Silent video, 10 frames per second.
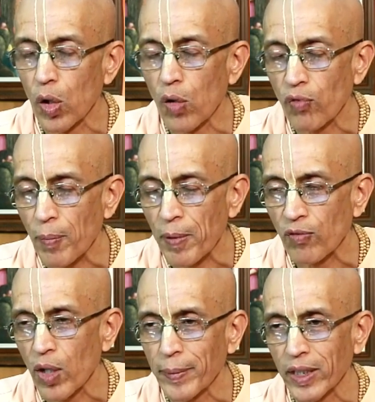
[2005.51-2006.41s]
go for
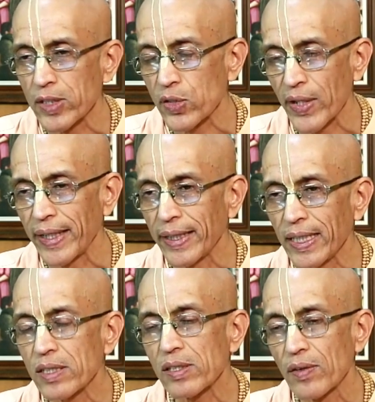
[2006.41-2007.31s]
performing
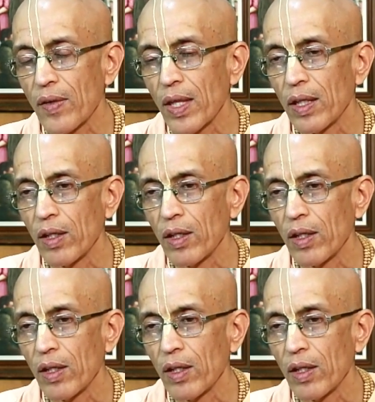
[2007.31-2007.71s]
austerities